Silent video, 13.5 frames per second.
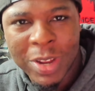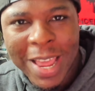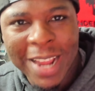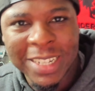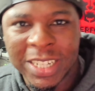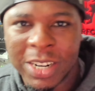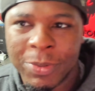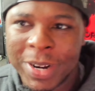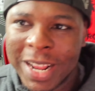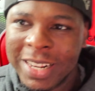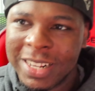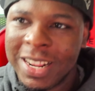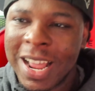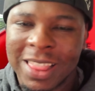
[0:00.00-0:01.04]
Last year when
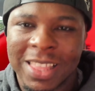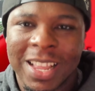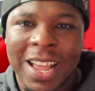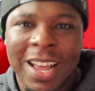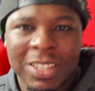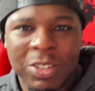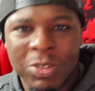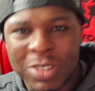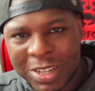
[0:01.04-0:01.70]
I got the consoles,